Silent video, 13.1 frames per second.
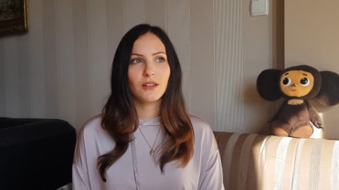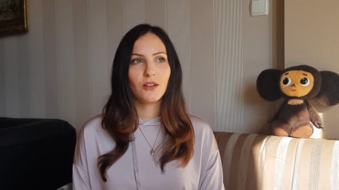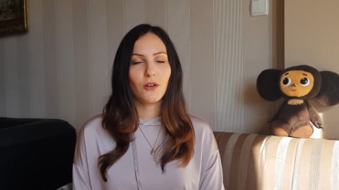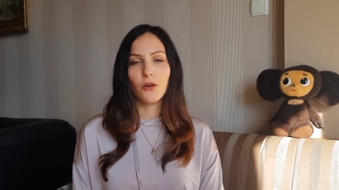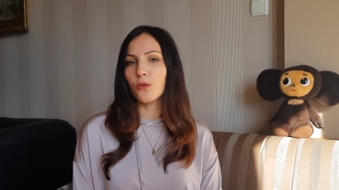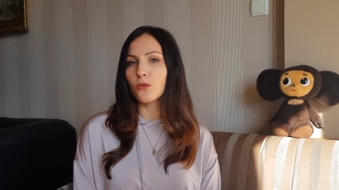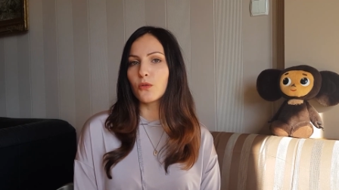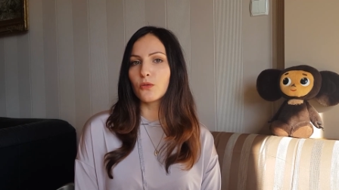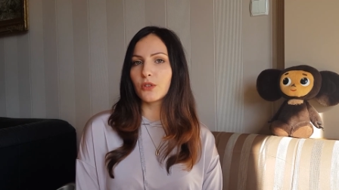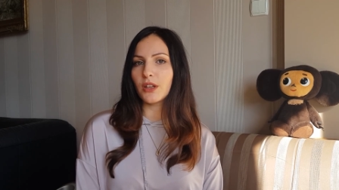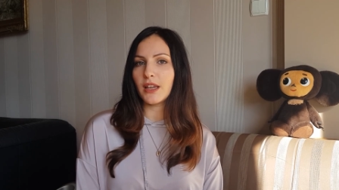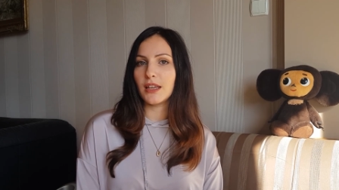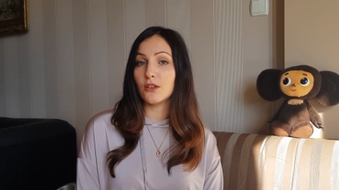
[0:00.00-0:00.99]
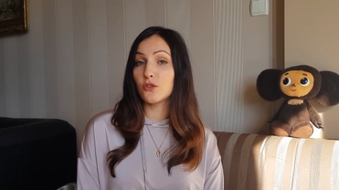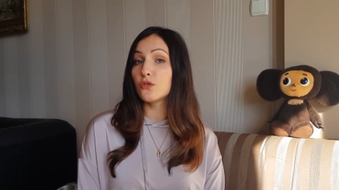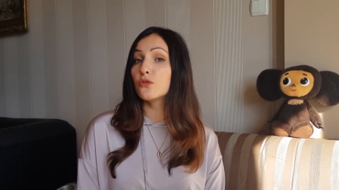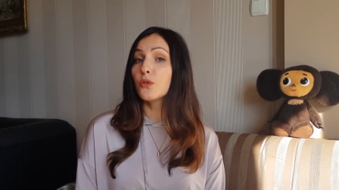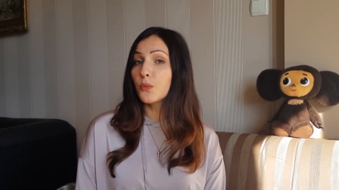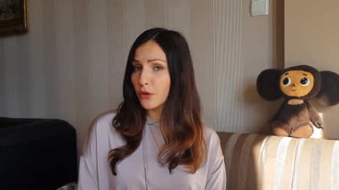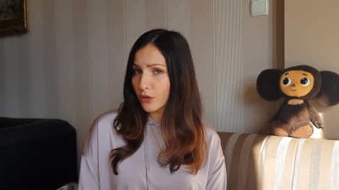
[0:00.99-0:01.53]
called a
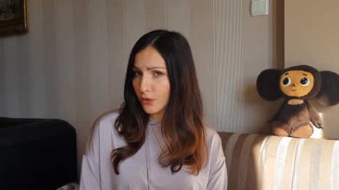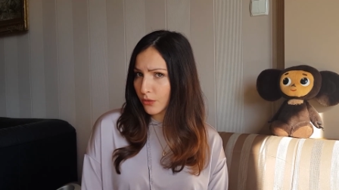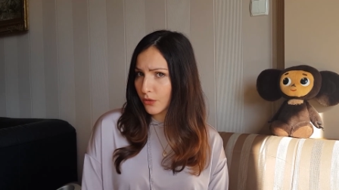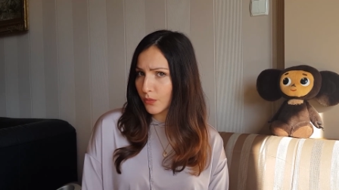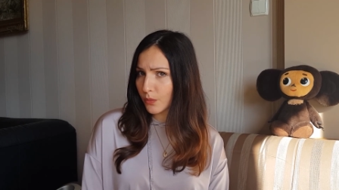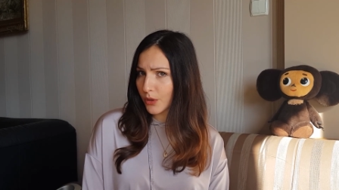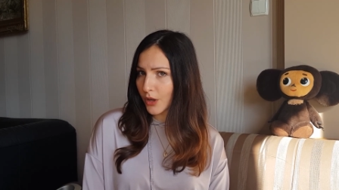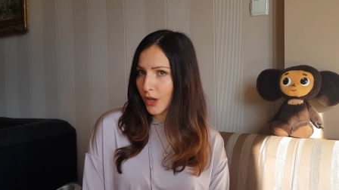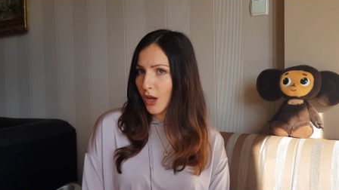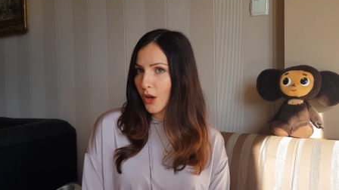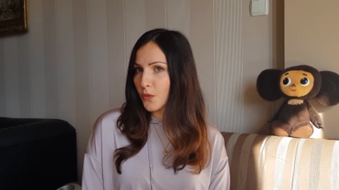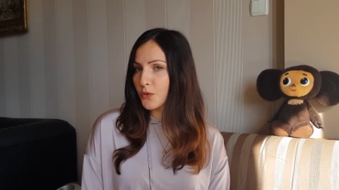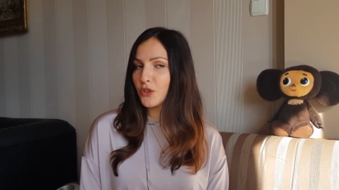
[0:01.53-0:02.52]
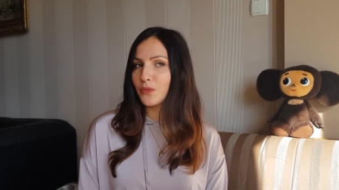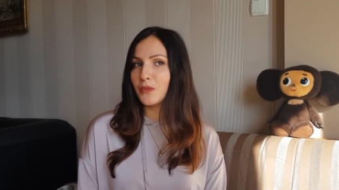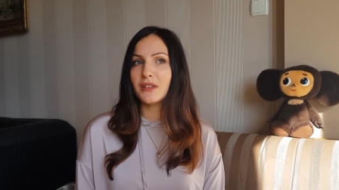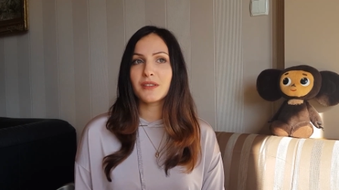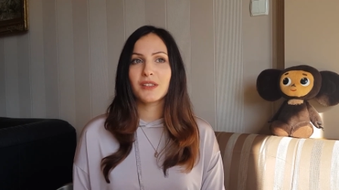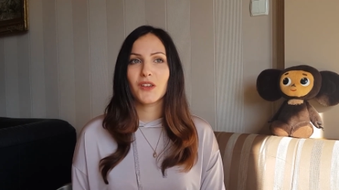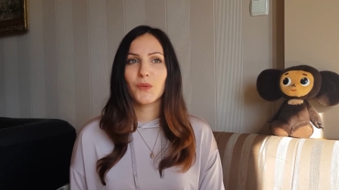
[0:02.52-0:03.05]
super group, which
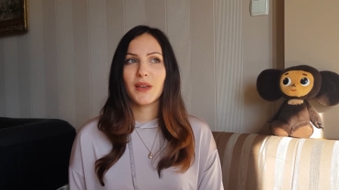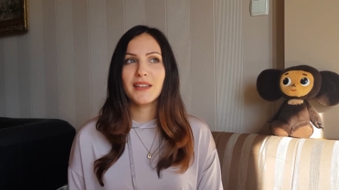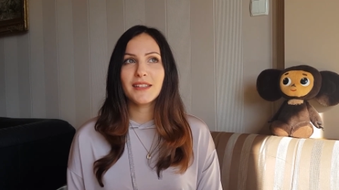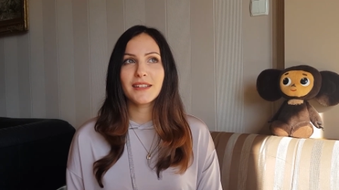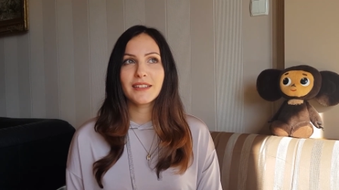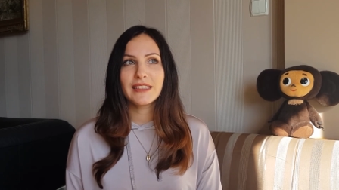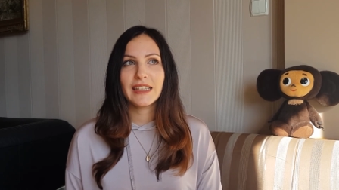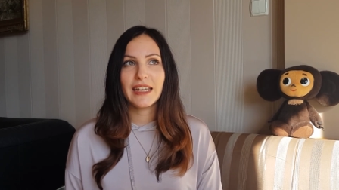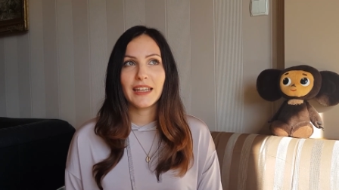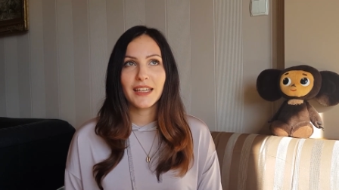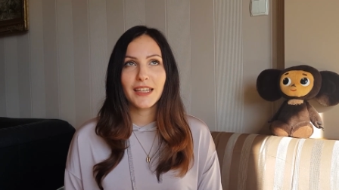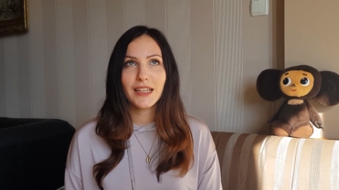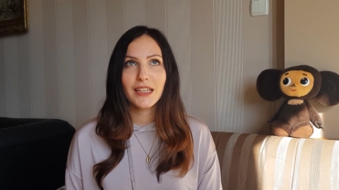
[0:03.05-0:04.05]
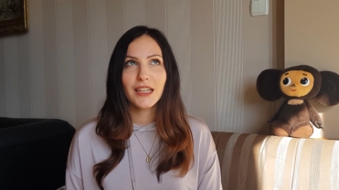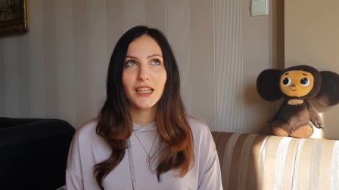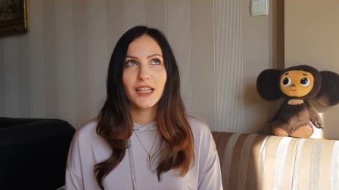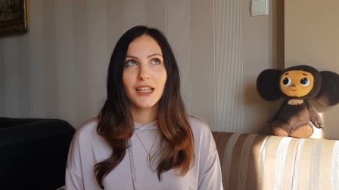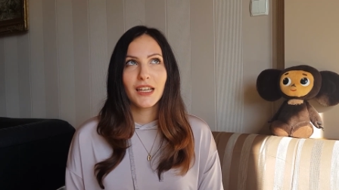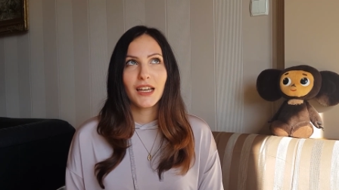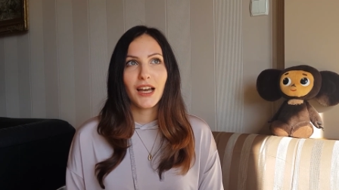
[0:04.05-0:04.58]
means they've basically taken
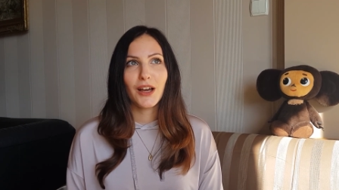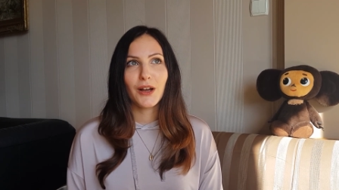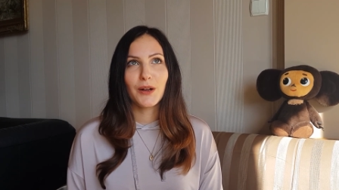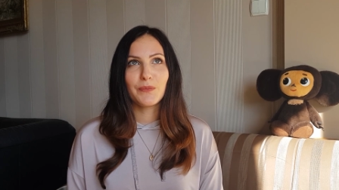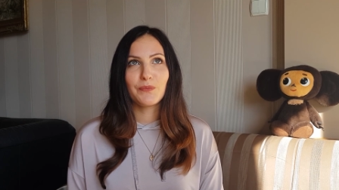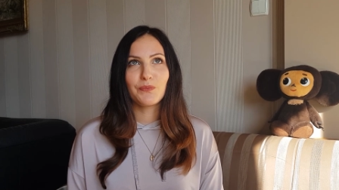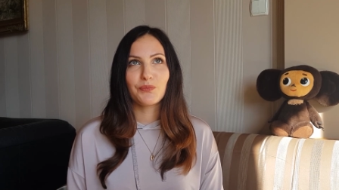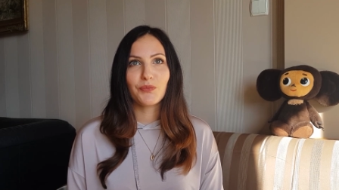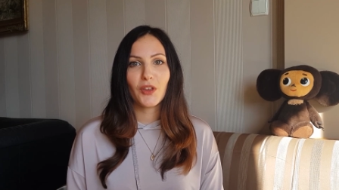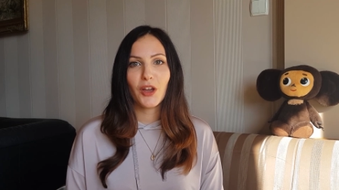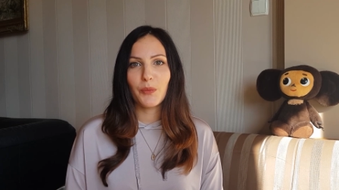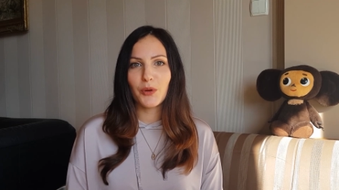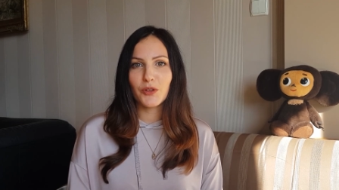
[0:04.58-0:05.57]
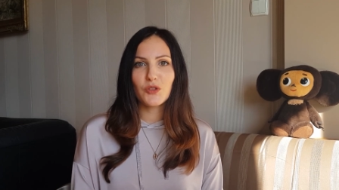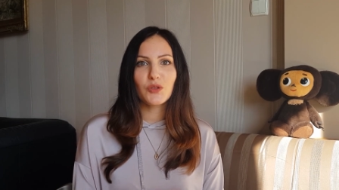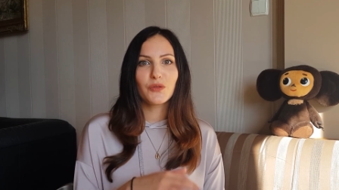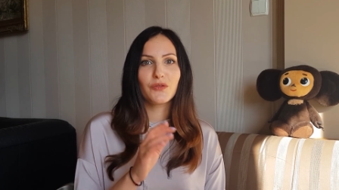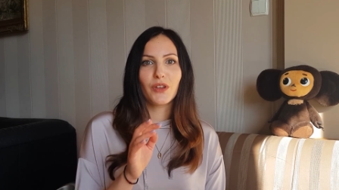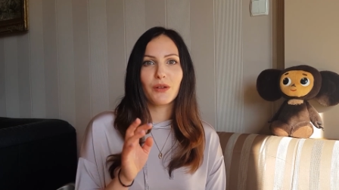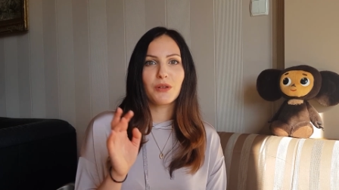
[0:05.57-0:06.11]
a bunch
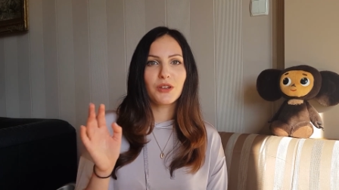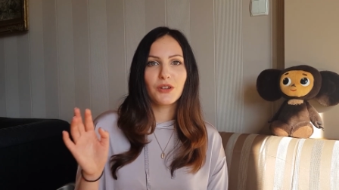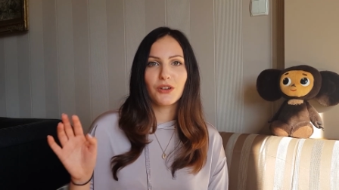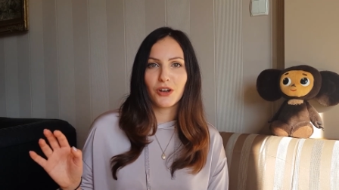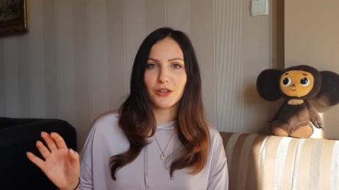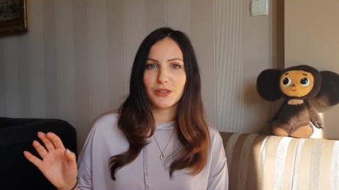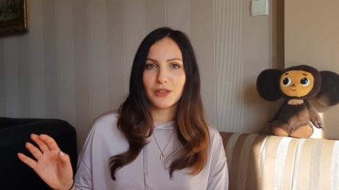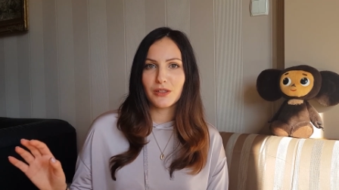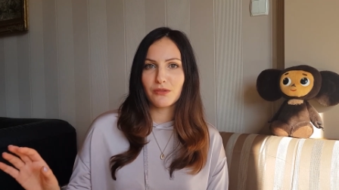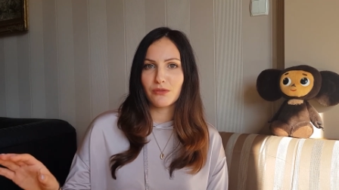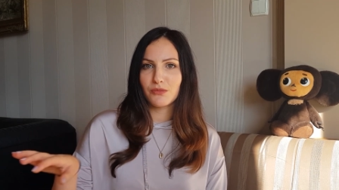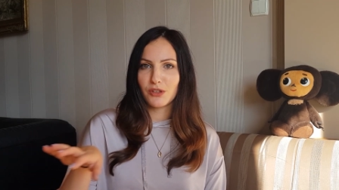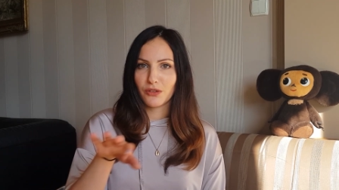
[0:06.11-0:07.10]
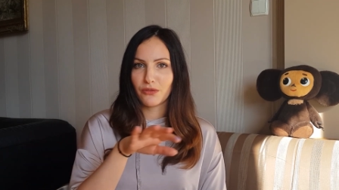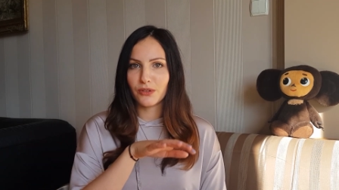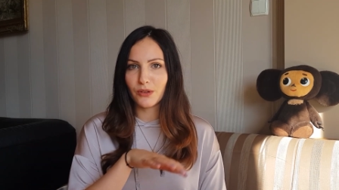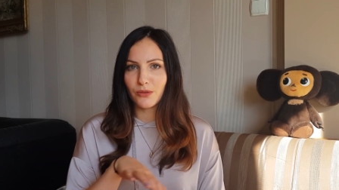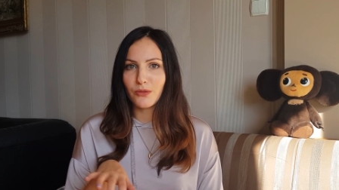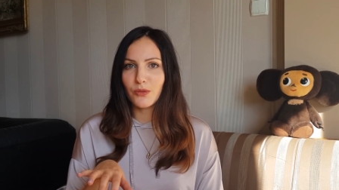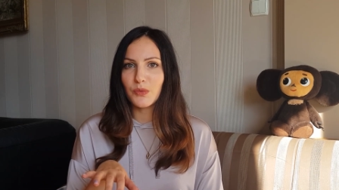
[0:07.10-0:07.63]
of very good artists from
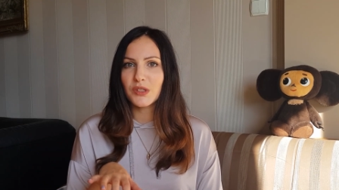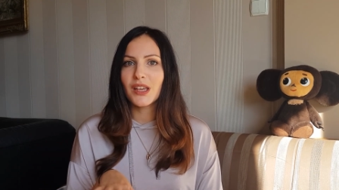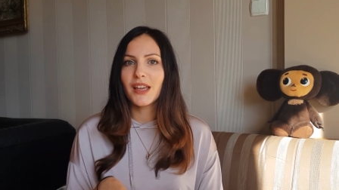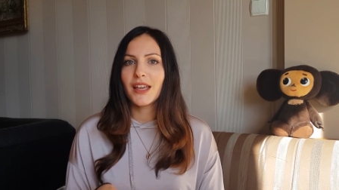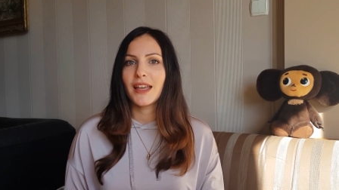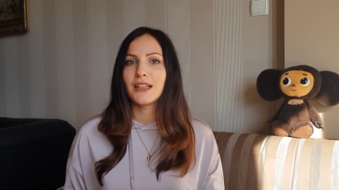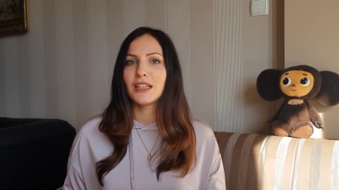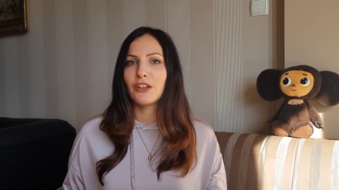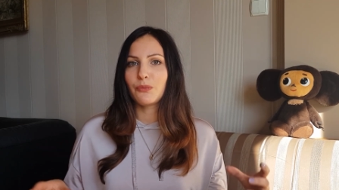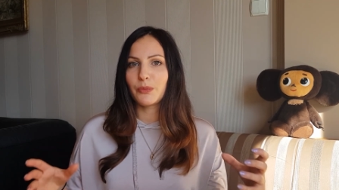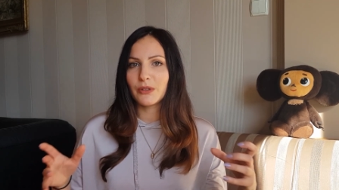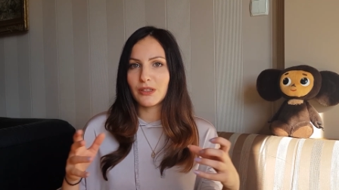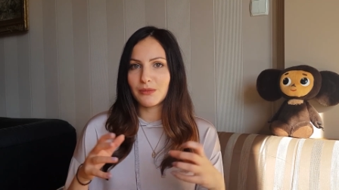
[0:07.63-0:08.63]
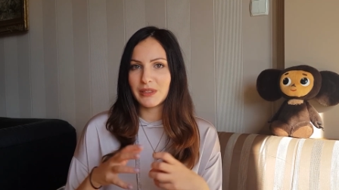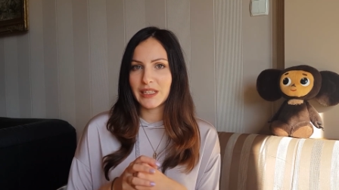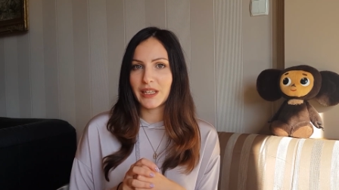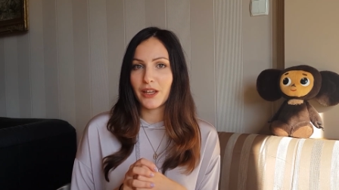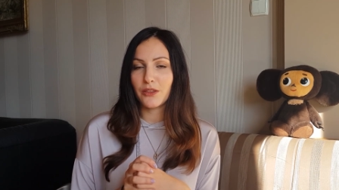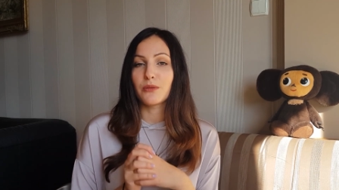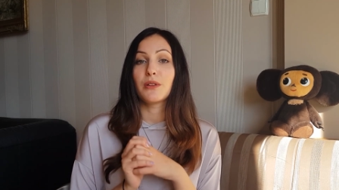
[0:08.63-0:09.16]
different groups and they've put them
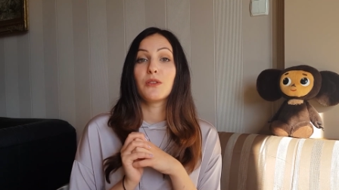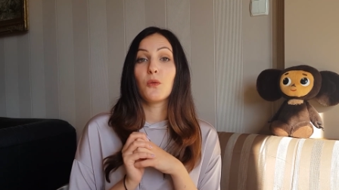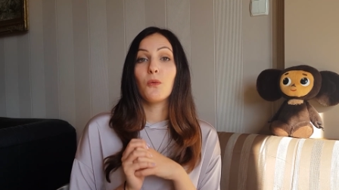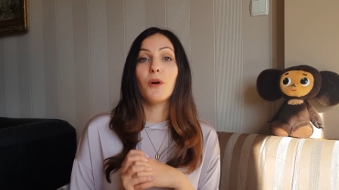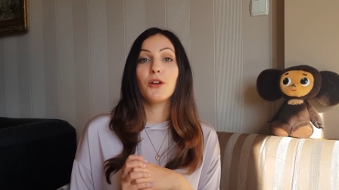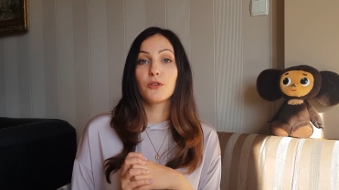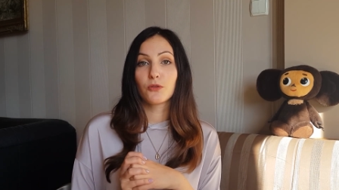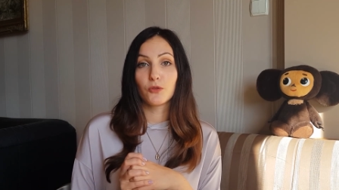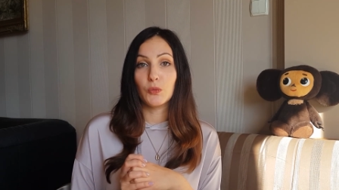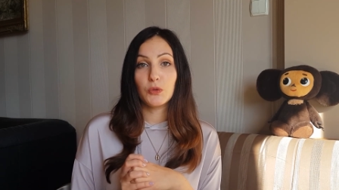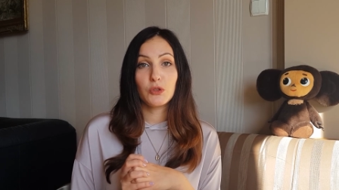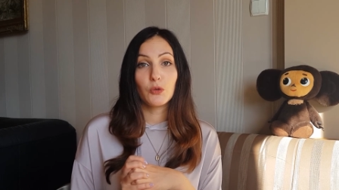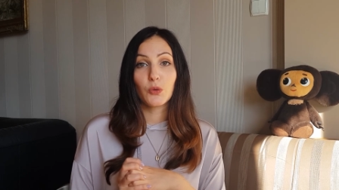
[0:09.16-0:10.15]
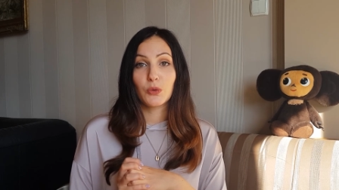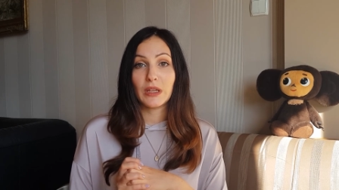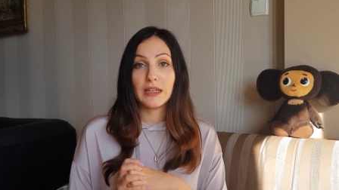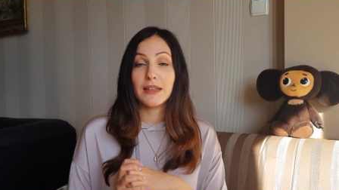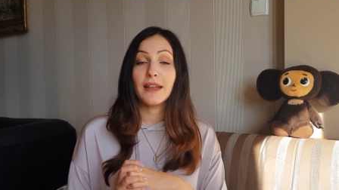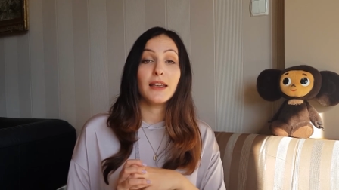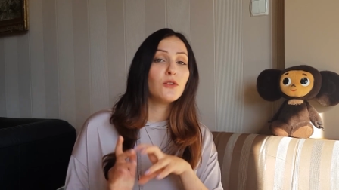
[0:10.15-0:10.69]
together in the one group to
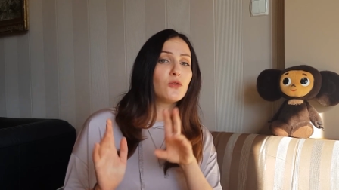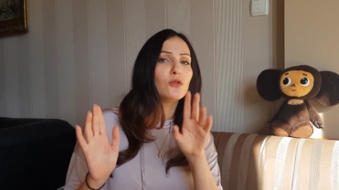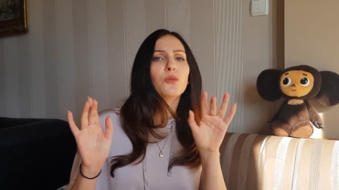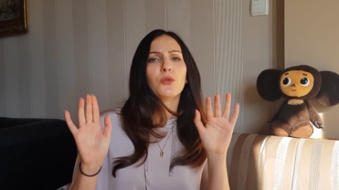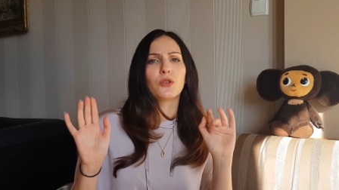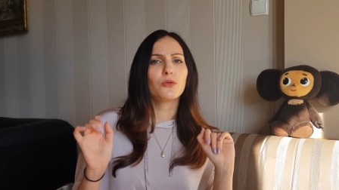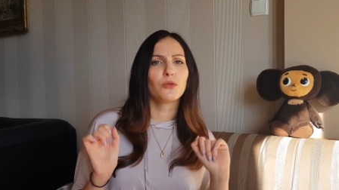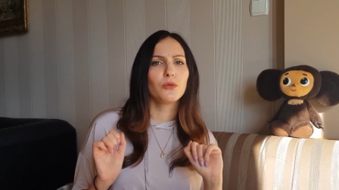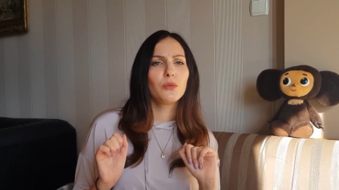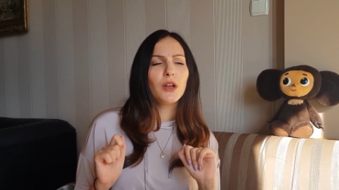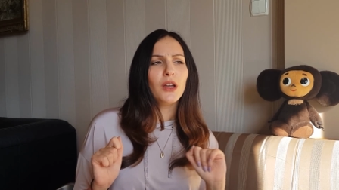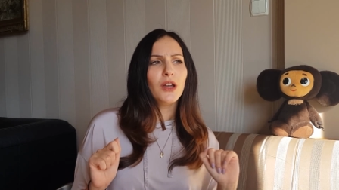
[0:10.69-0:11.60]
create a super group.